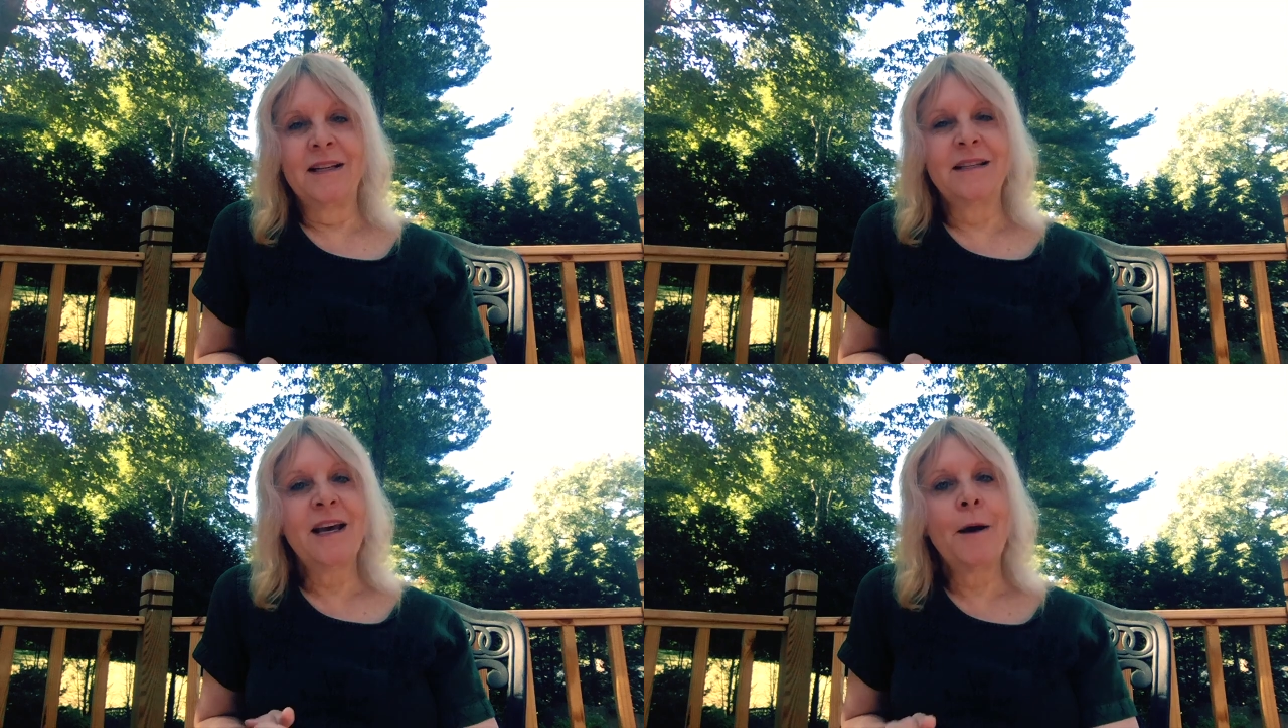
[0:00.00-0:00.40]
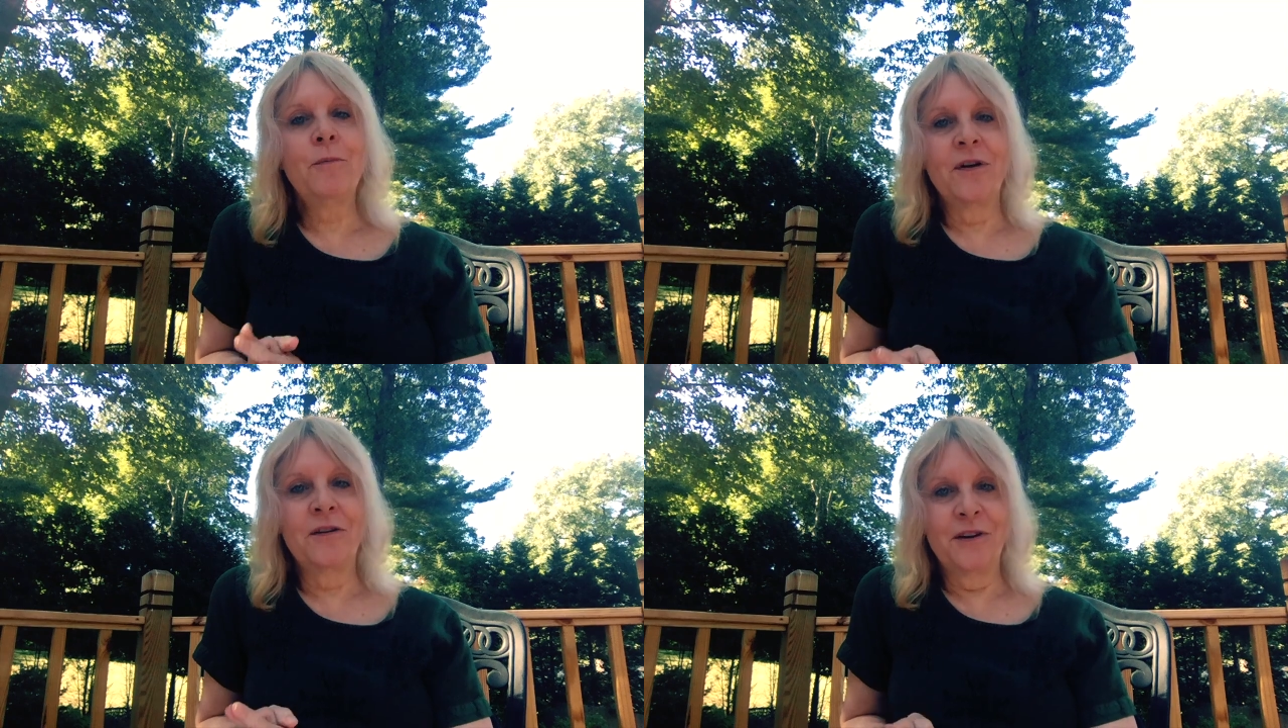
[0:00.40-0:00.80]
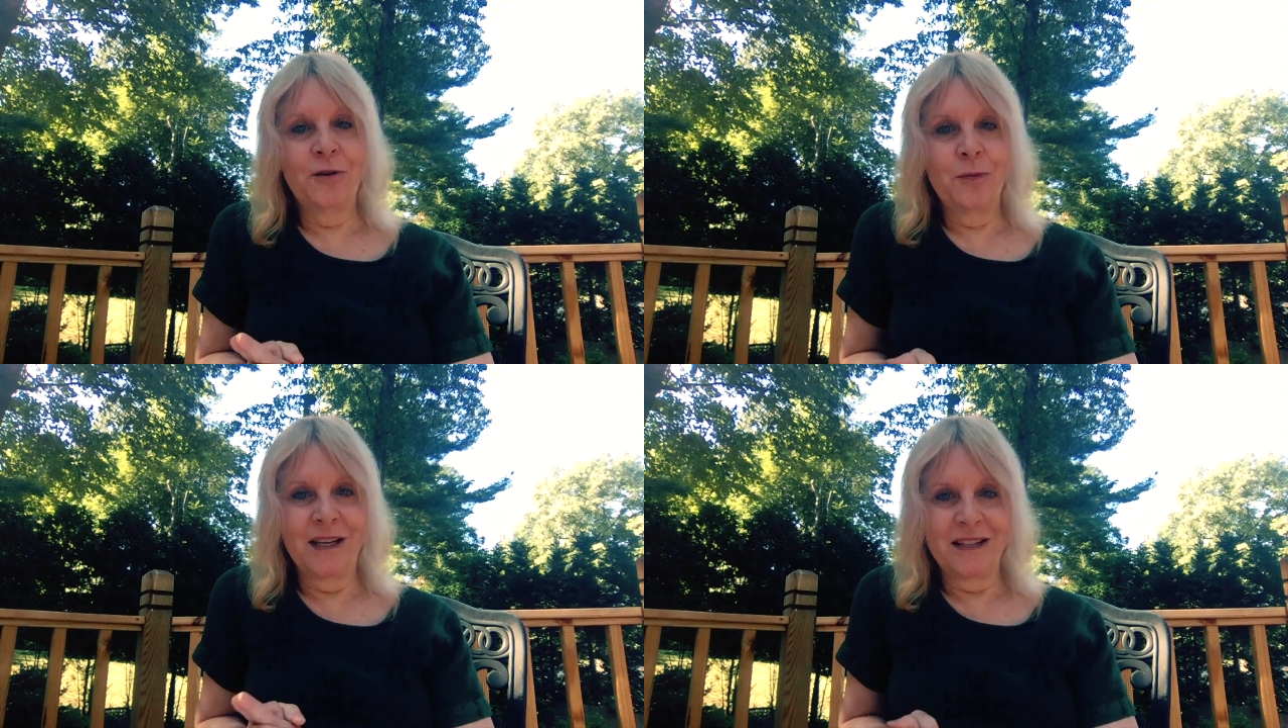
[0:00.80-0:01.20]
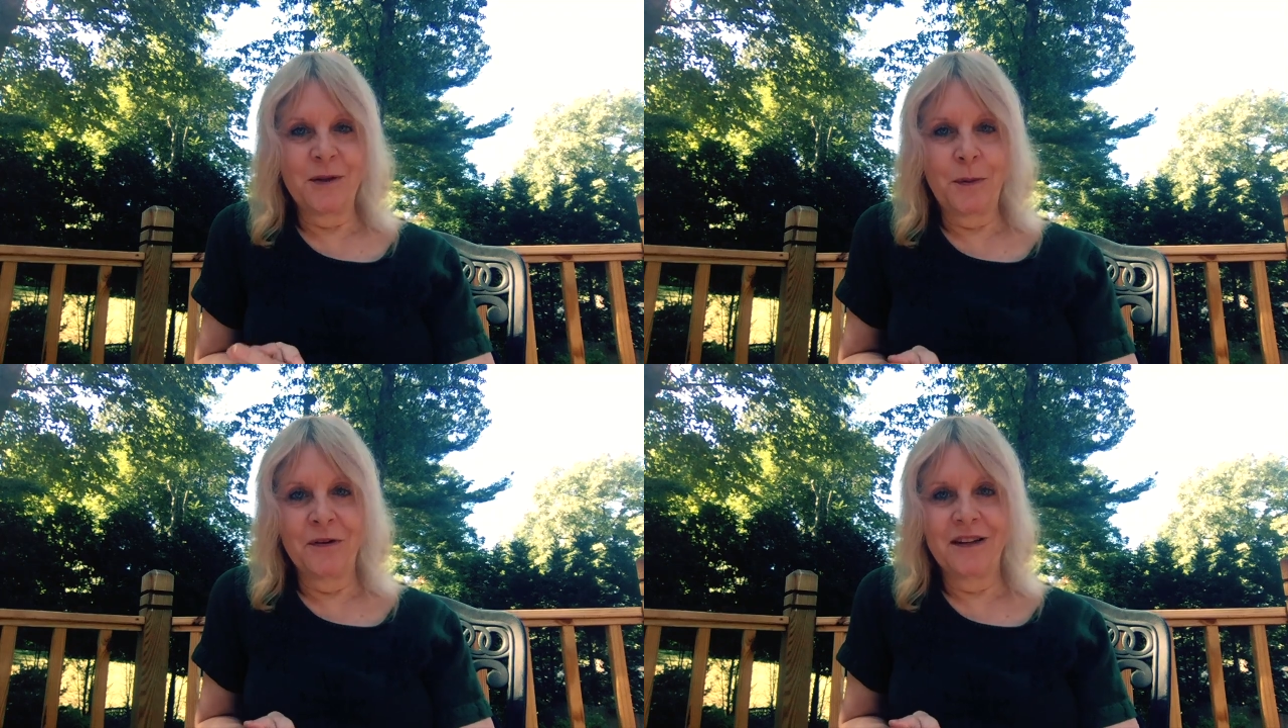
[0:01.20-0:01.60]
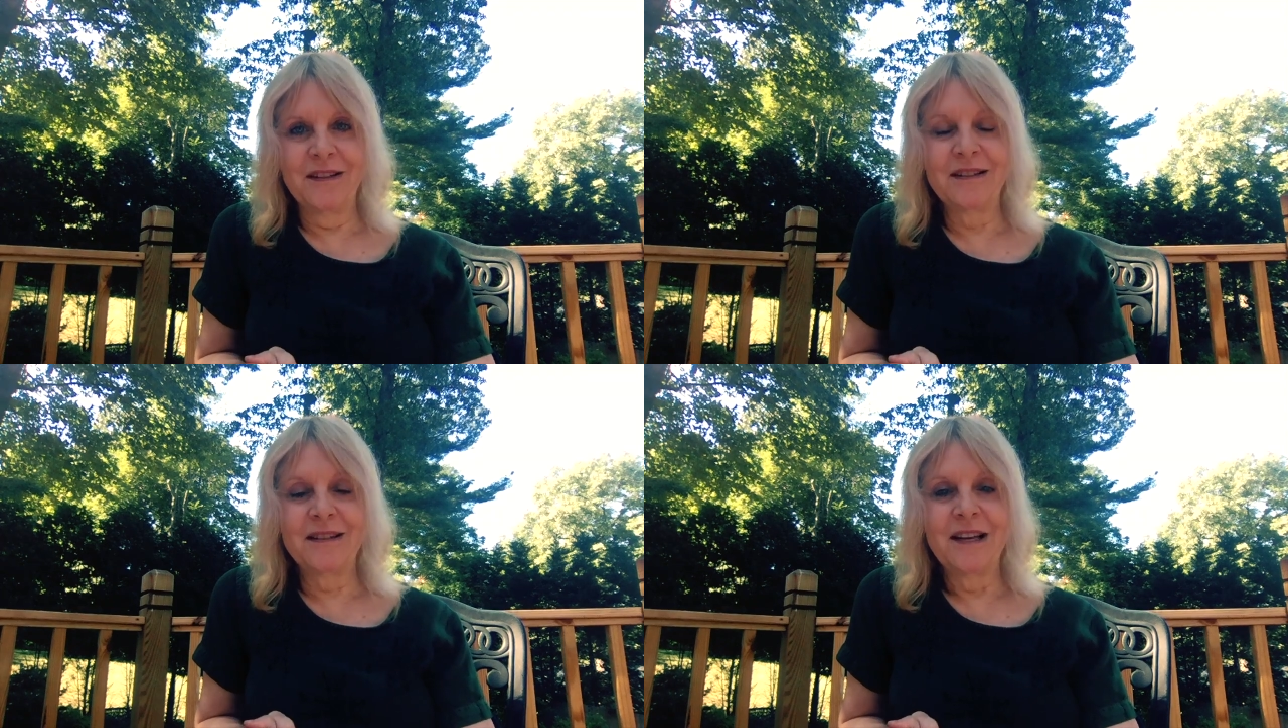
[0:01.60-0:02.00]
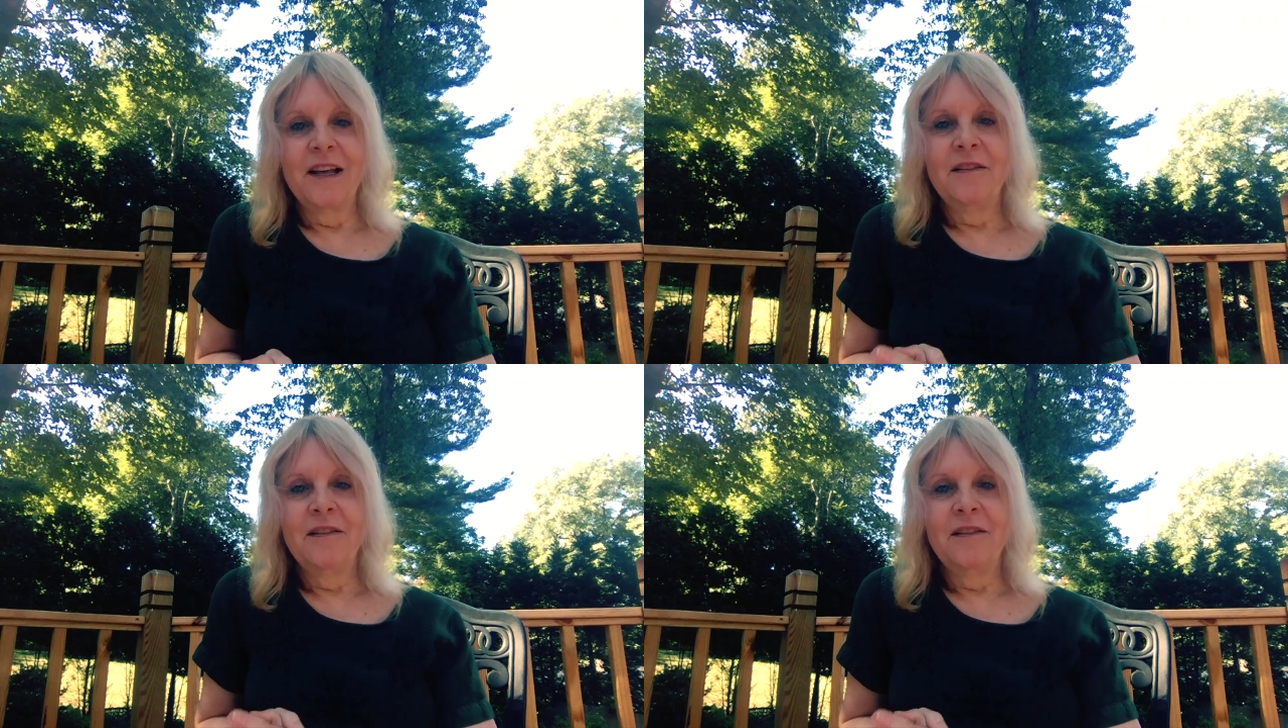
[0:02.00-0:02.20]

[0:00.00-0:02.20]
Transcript: a temporary human experience.